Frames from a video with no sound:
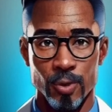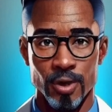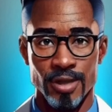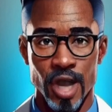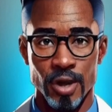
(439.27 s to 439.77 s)

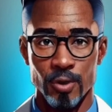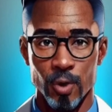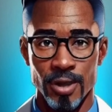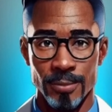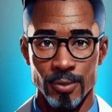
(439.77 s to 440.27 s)
This
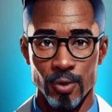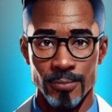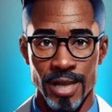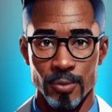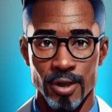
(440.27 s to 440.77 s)
proactive step
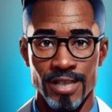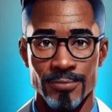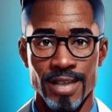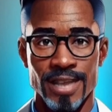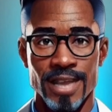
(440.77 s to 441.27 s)
supports
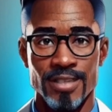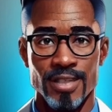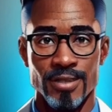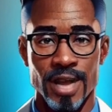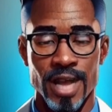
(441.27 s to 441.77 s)
ongoing
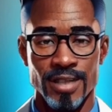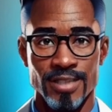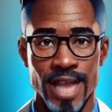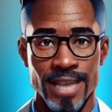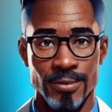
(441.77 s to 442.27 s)
improvement and
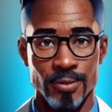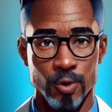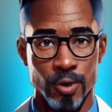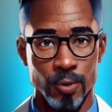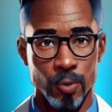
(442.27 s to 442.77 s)
risk
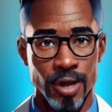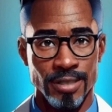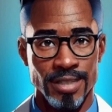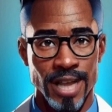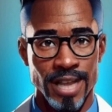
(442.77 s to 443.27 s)
mitigation.
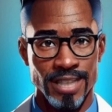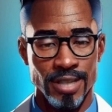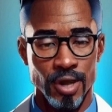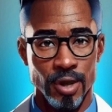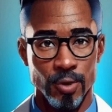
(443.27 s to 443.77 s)
Slide
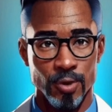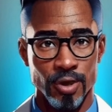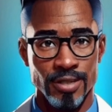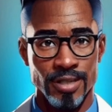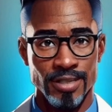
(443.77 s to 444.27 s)
number
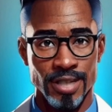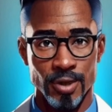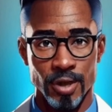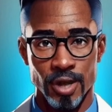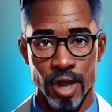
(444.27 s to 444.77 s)
21,
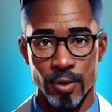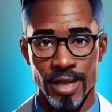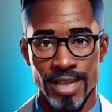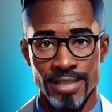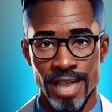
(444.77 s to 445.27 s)

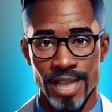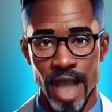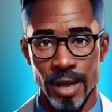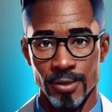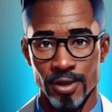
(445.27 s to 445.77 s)
conclusions.
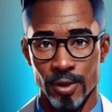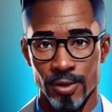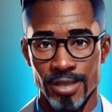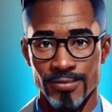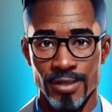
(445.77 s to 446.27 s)
Secure
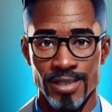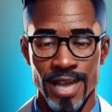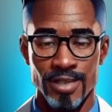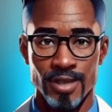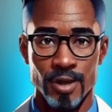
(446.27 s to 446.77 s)
coding is
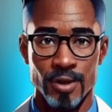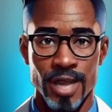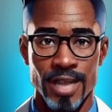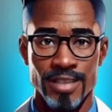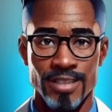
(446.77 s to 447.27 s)
not
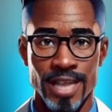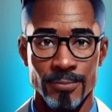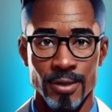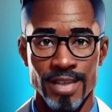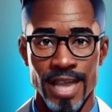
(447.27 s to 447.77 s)
optional, it's
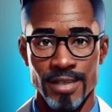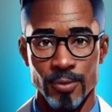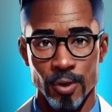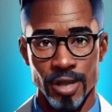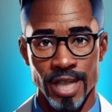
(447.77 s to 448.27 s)

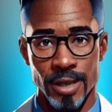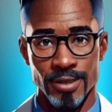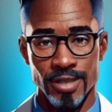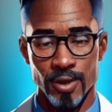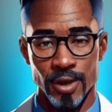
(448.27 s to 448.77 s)
foundational. To
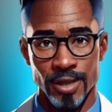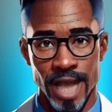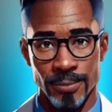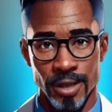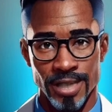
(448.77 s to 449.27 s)
stay
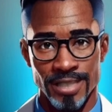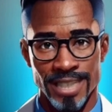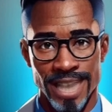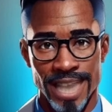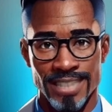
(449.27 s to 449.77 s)
protected, we'll
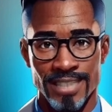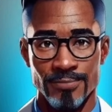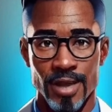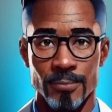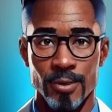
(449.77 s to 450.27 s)
adopt
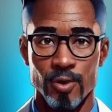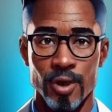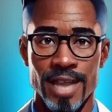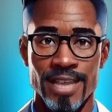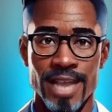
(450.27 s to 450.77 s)
secure
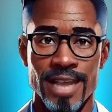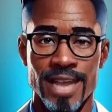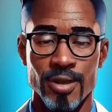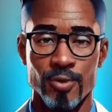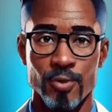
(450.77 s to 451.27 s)
libraries,
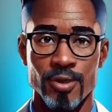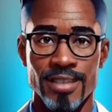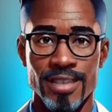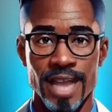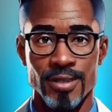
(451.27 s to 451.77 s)
enhance
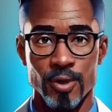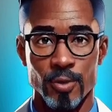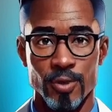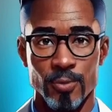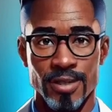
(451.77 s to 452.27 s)
developer training,
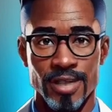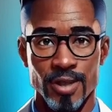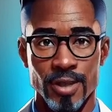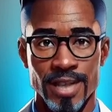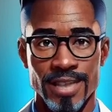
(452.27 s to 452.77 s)
and
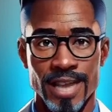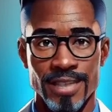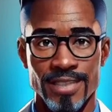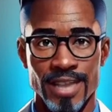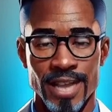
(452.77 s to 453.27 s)
use CI
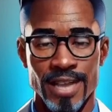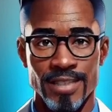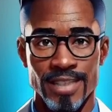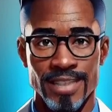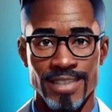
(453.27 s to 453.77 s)
tools
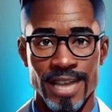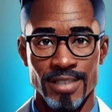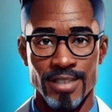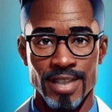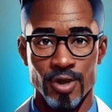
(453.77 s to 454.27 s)
with security
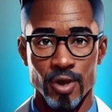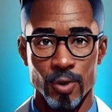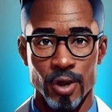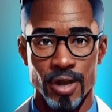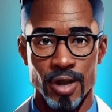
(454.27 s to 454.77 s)
gates.
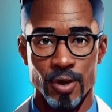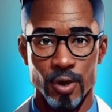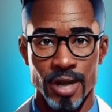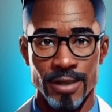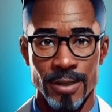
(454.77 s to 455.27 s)
These
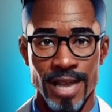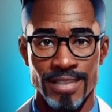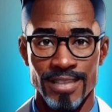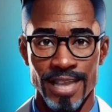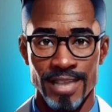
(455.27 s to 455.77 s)
standards
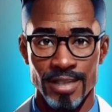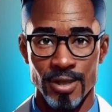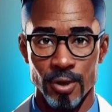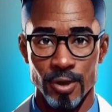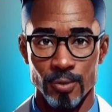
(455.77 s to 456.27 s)
ensure
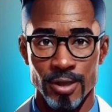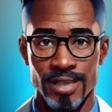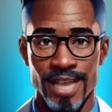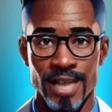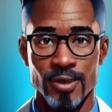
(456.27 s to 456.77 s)
green
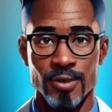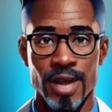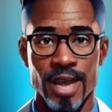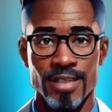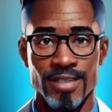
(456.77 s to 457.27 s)
pace
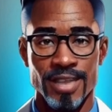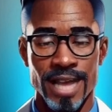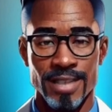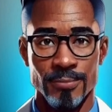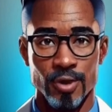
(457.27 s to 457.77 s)
stays secure
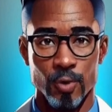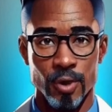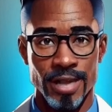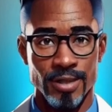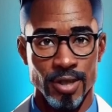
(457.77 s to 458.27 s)
as we
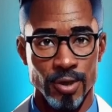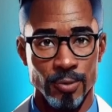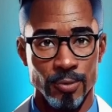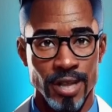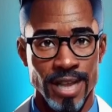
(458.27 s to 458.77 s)
scale.
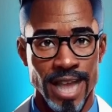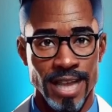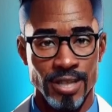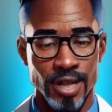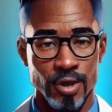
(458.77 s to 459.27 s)
Slide
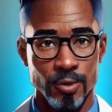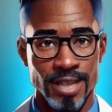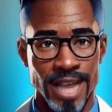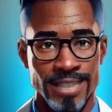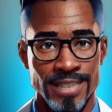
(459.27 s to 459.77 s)
number
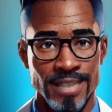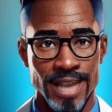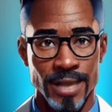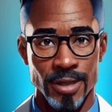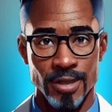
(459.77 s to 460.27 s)
22,
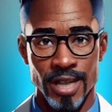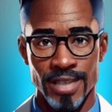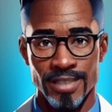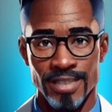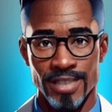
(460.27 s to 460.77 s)

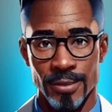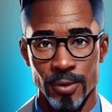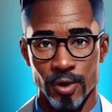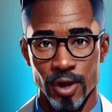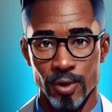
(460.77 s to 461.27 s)
external
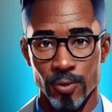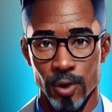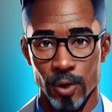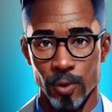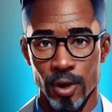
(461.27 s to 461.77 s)
testing
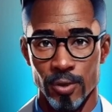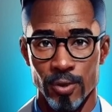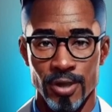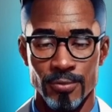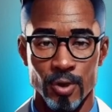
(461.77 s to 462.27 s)
demo.
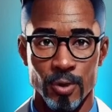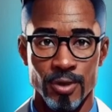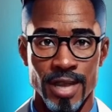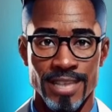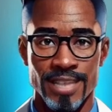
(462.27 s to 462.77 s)
This demo
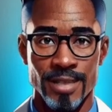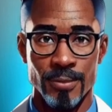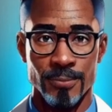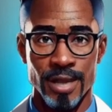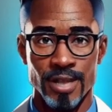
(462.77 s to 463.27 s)
shows
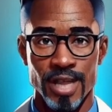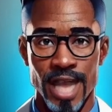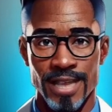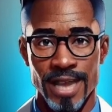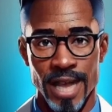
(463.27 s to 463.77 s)
real-world use of
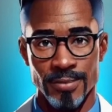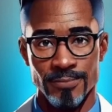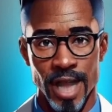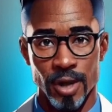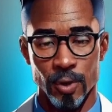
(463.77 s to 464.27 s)
tools like
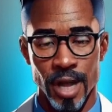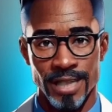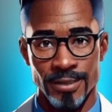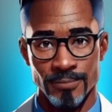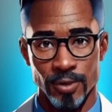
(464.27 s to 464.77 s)

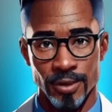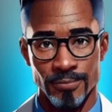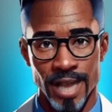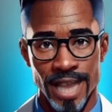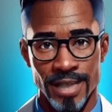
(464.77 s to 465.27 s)
CPP Check,
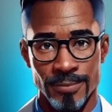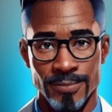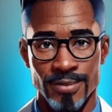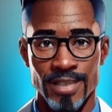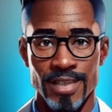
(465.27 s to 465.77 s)

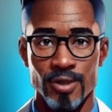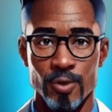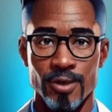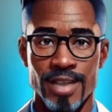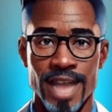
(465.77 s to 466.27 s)
Valgrind, and
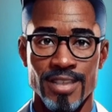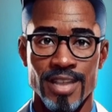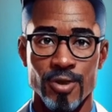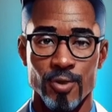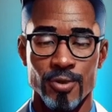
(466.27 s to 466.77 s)
Fortify.